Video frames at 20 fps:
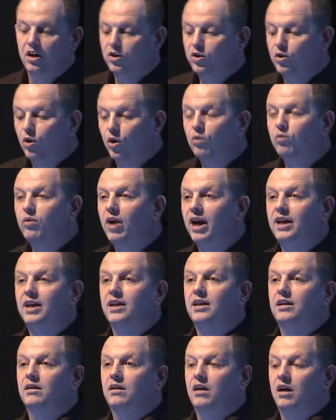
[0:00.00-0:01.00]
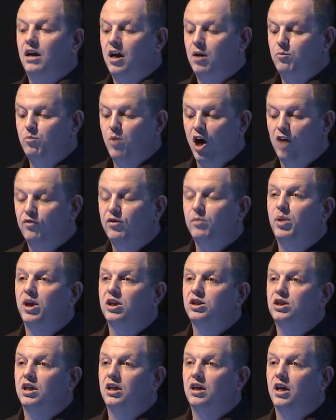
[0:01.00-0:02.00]
you're already over
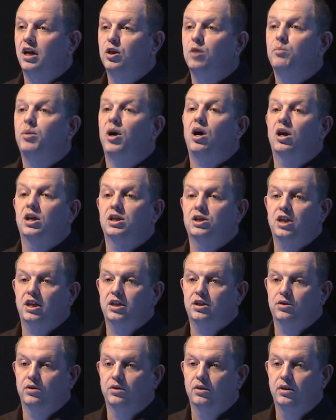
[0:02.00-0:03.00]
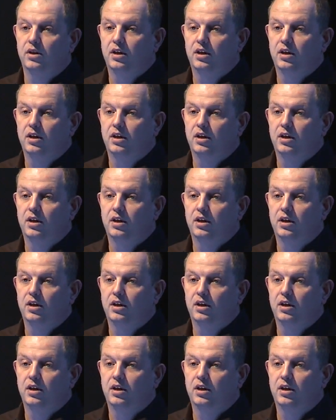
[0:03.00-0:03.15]
budget and you're behind schedule.